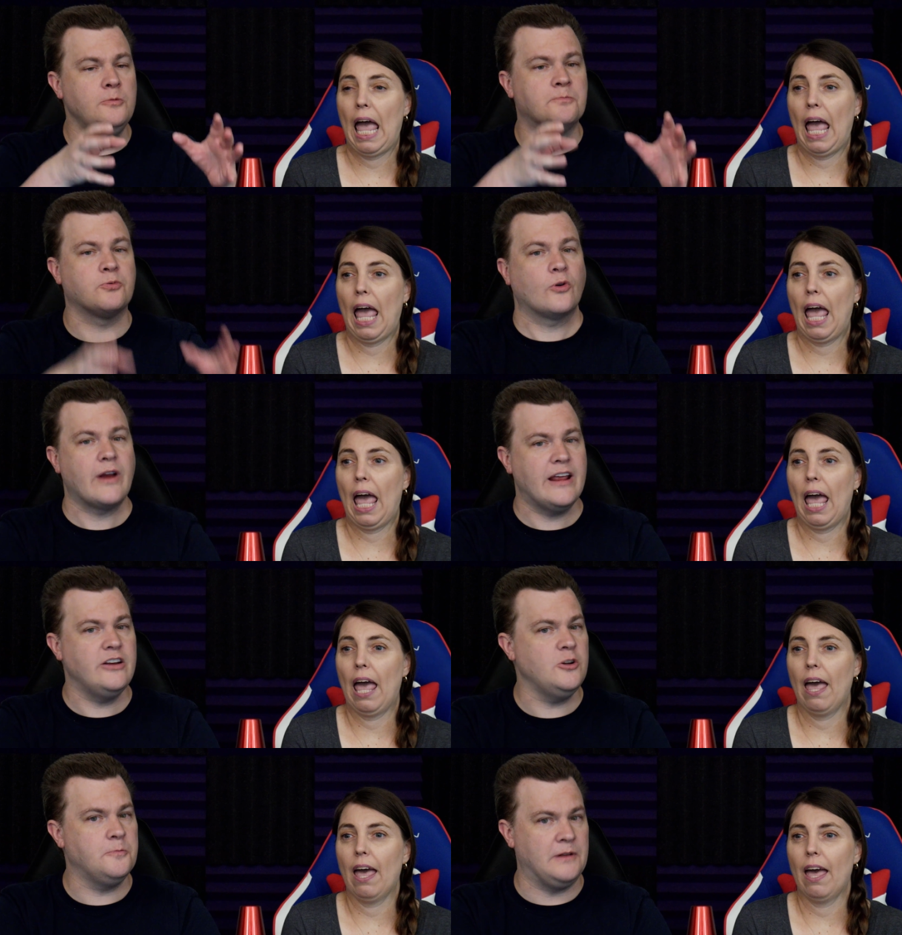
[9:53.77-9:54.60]

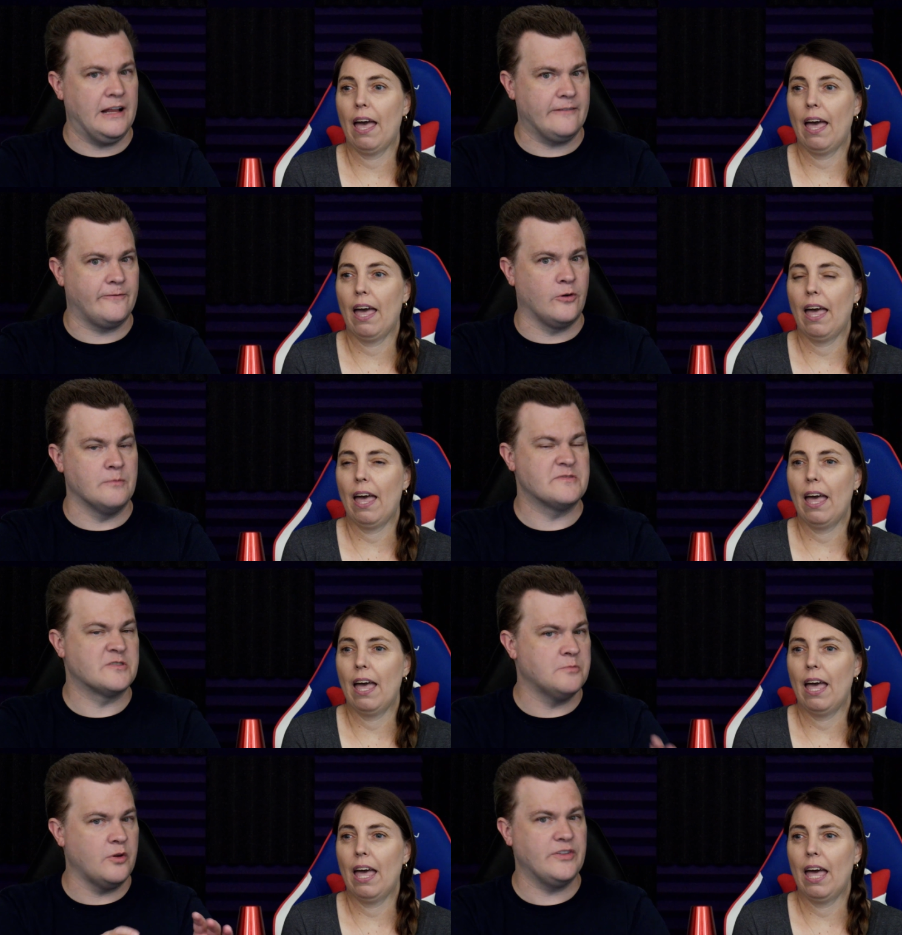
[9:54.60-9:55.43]
Speaker 1: brand new platforms
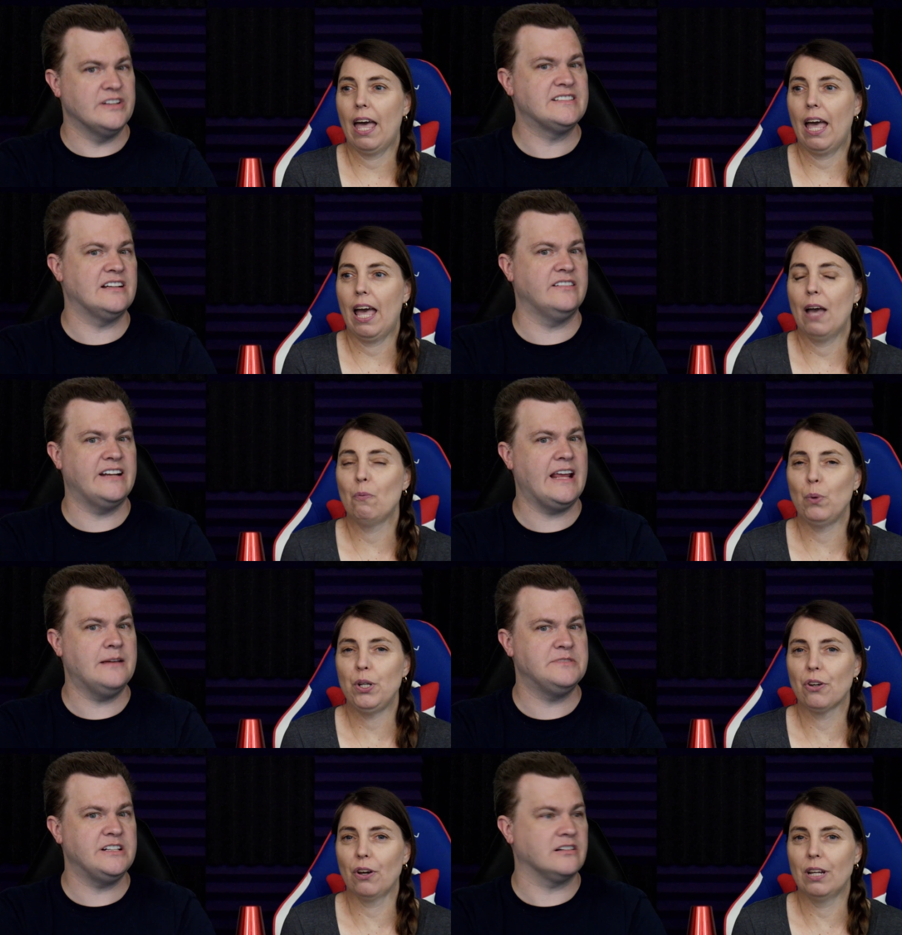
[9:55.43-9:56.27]
from both Intel and, and
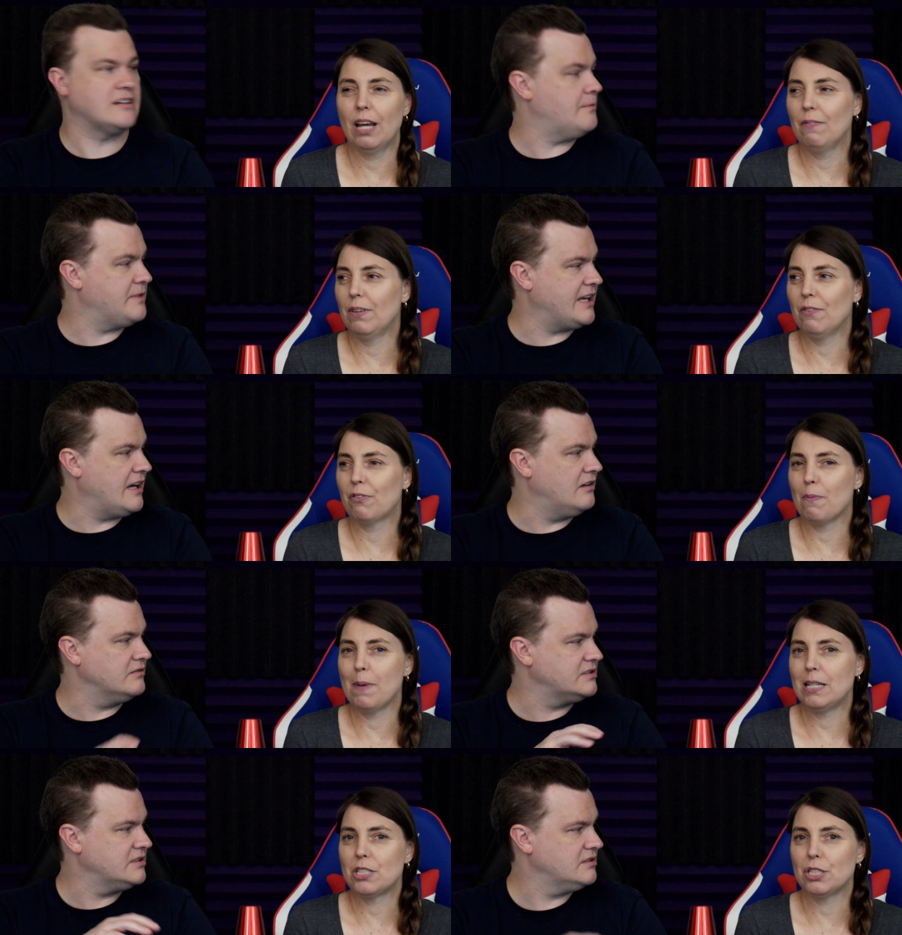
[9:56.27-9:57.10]
AMD are coming out. we don't have the
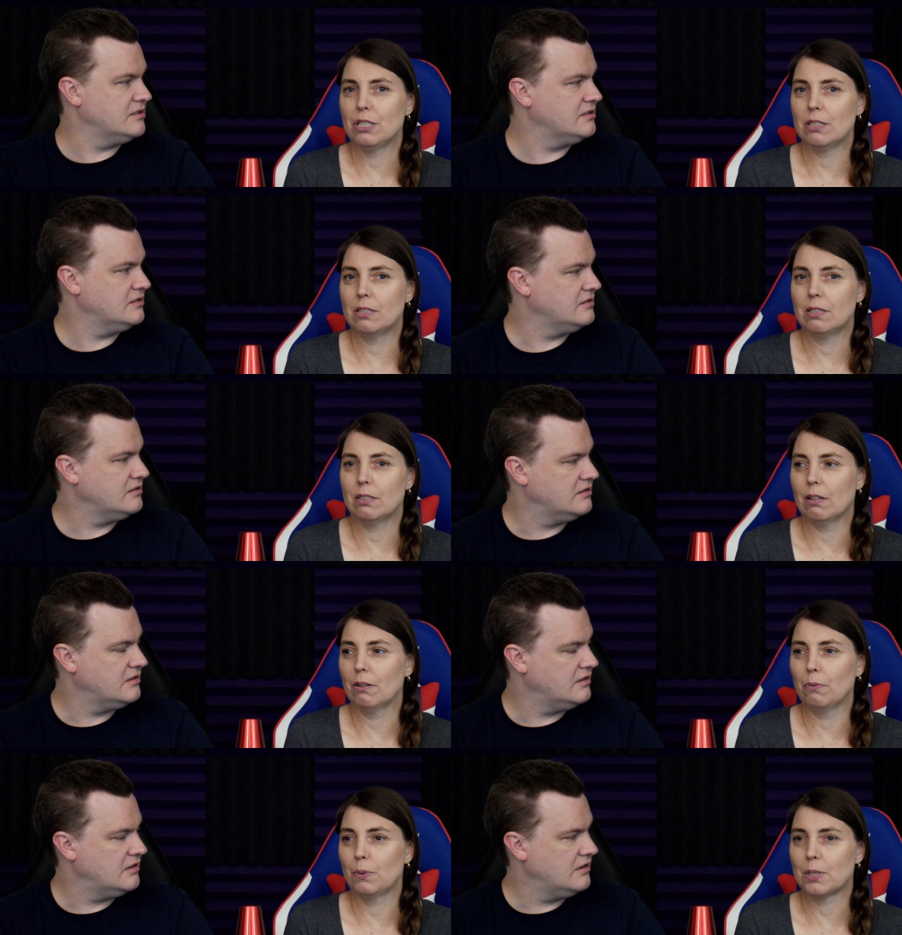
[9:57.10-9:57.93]
information
Speaker 2: out. to
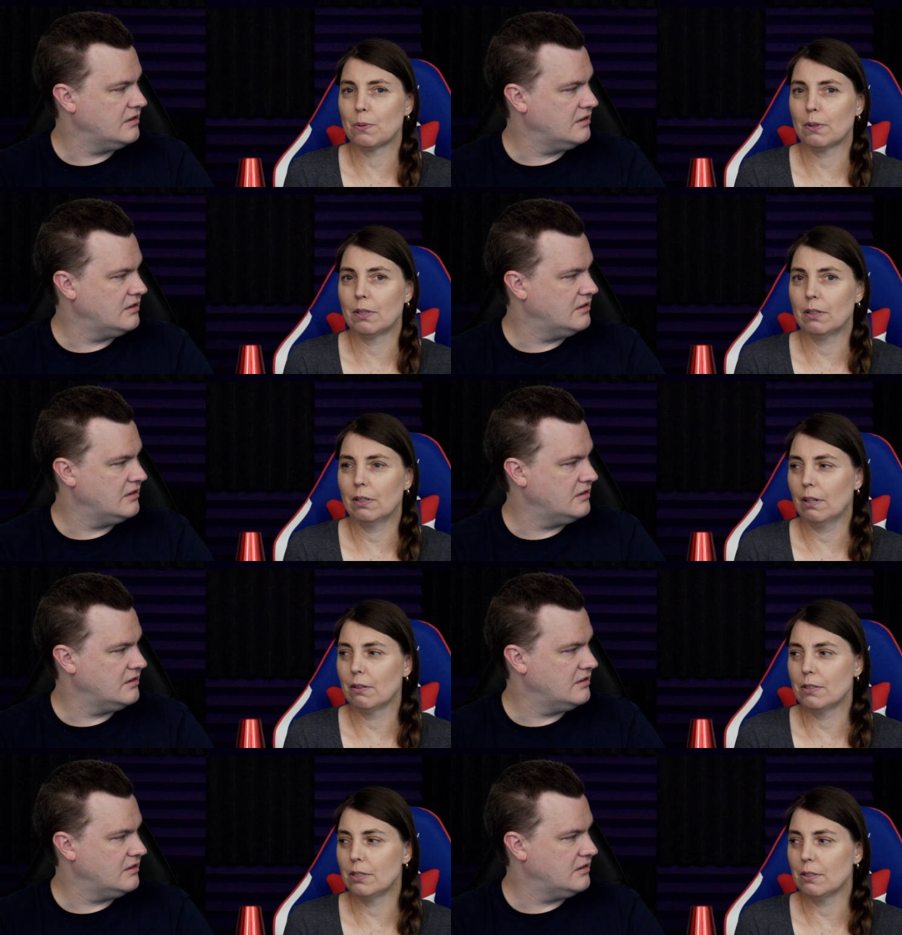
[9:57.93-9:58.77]
know which one to
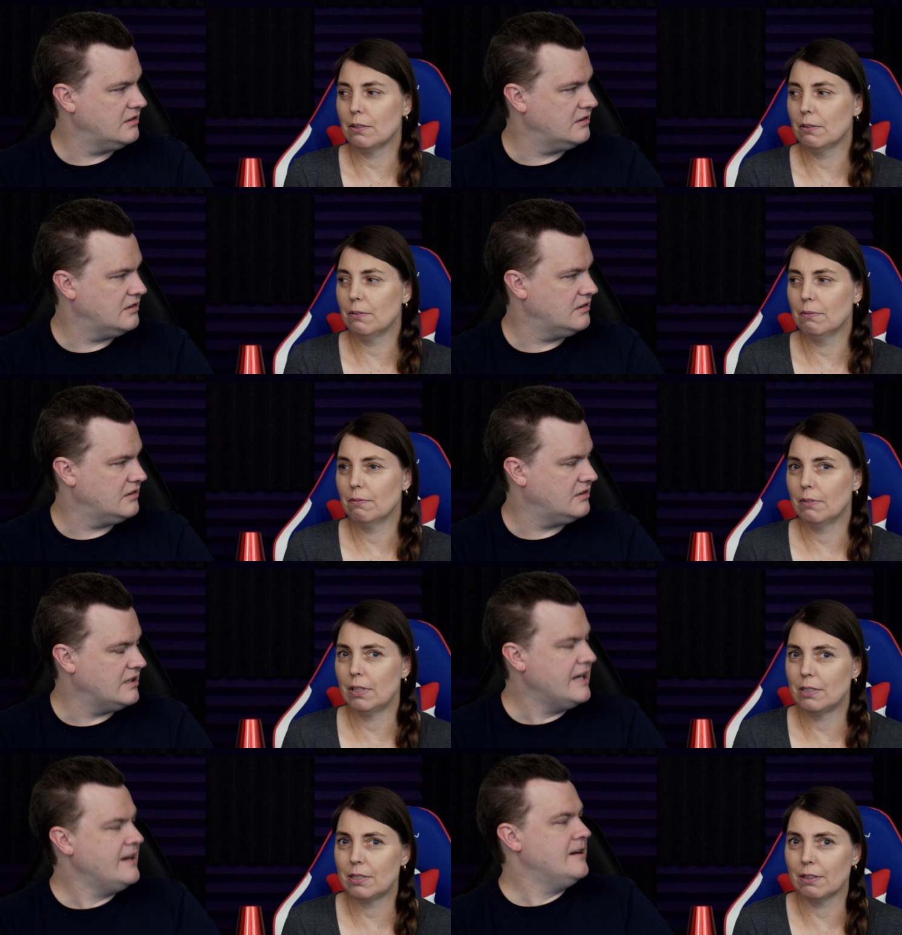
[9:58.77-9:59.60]
go to
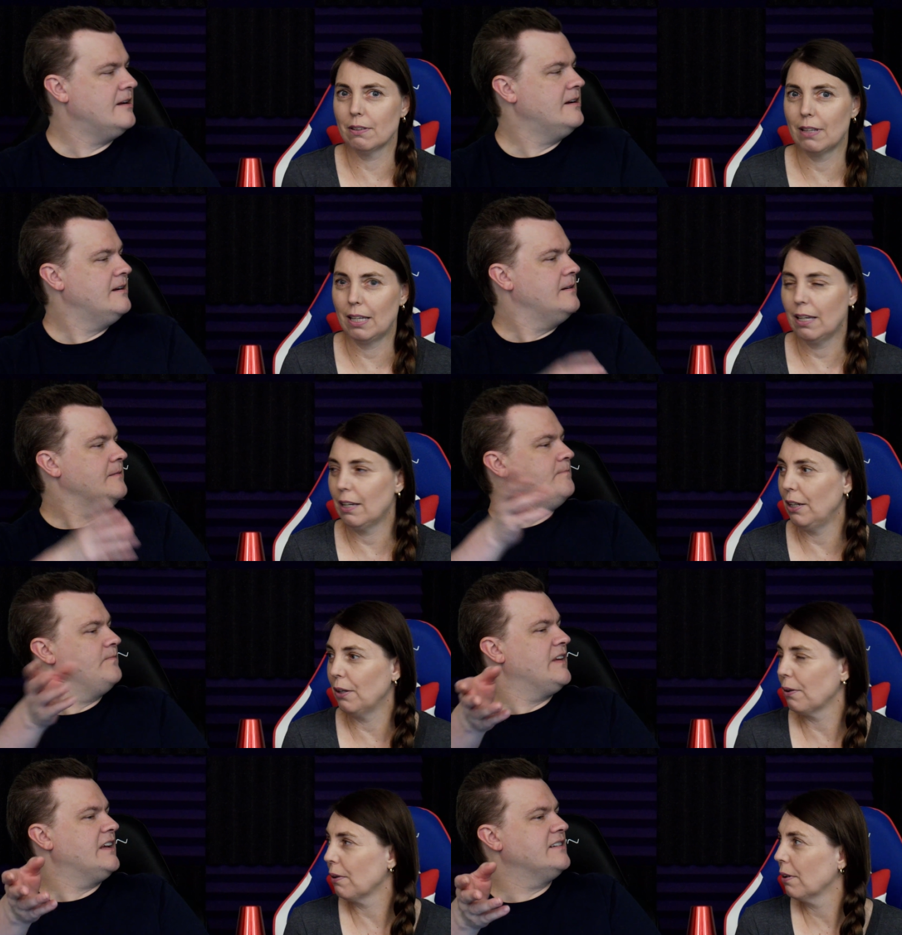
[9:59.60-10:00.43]
until they get
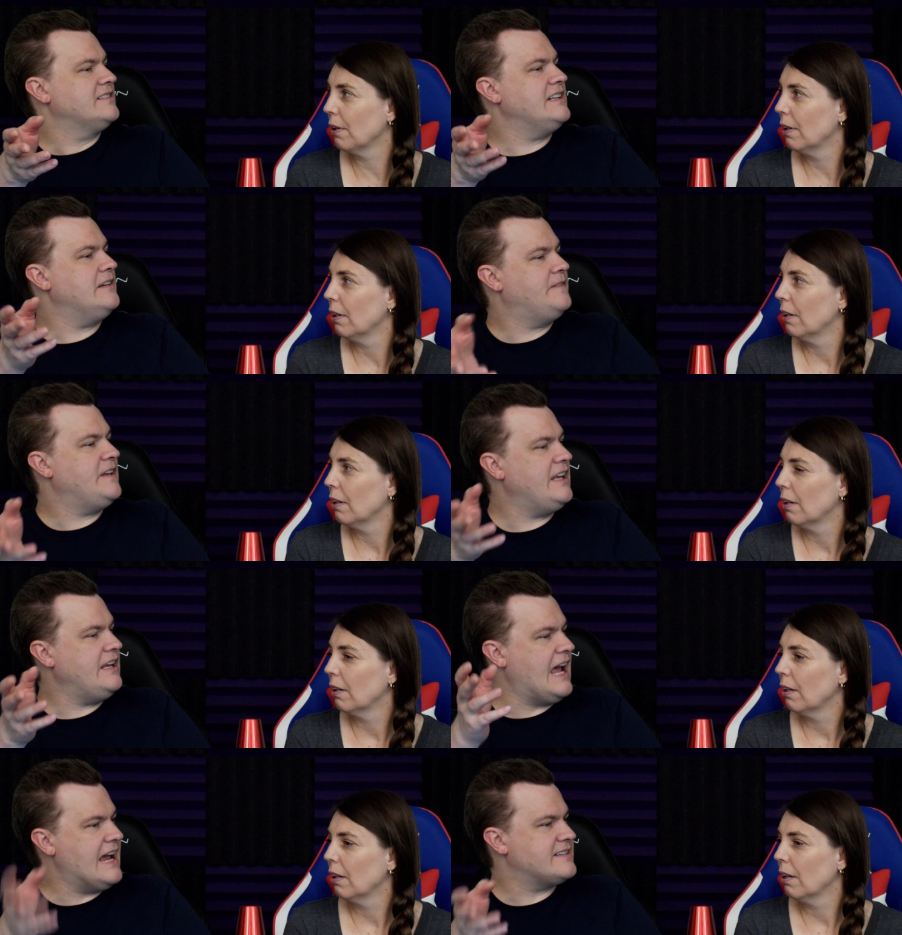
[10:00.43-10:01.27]
here.
Speaker 1: See, if
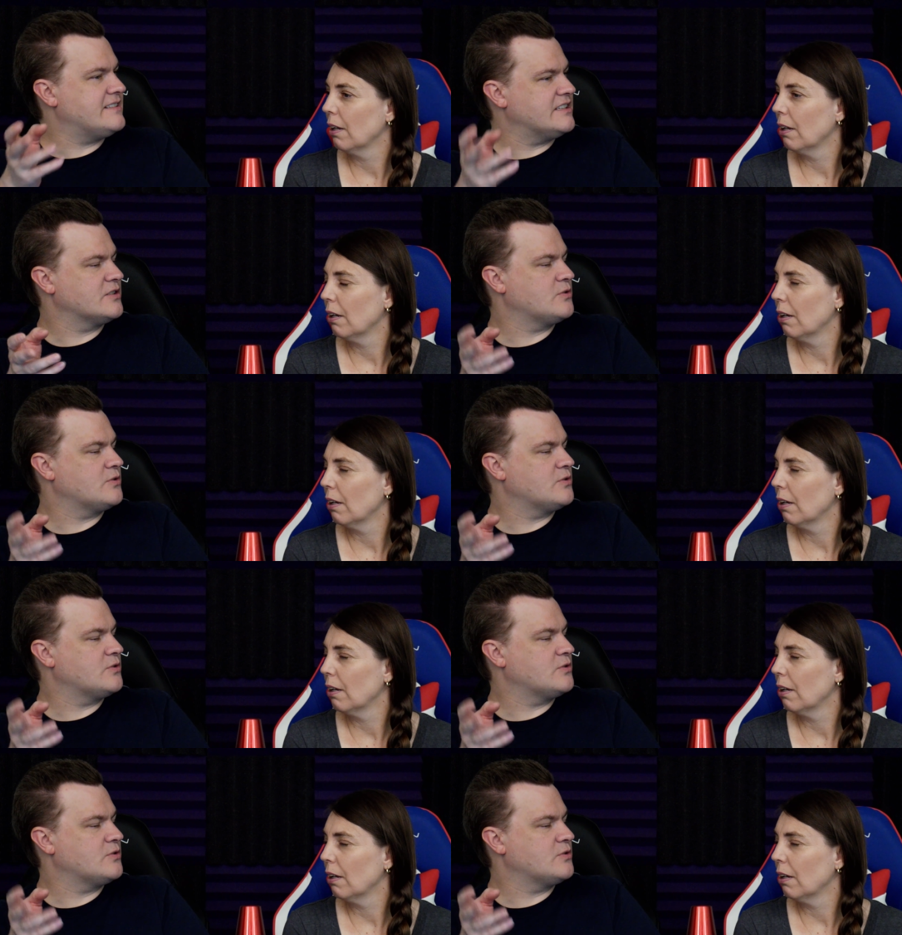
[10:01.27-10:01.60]
he asked this